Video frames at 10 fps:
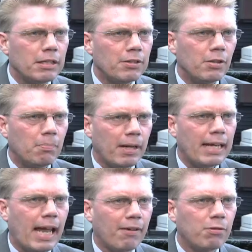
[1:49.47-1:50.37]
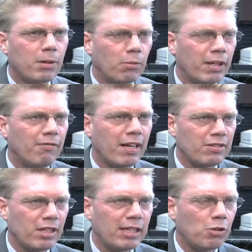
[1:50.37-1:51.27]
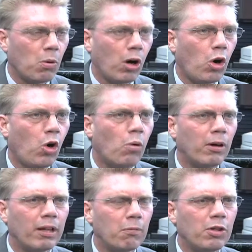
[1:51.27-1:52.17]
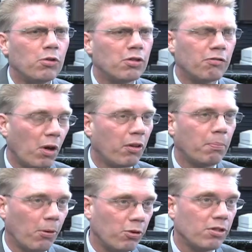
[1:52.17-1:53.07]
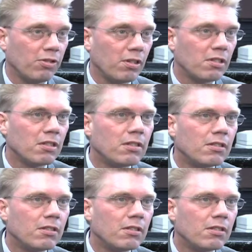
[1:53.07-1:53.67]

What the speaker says: Does the money have to be reinvested into our home, or can we use it for other purchases?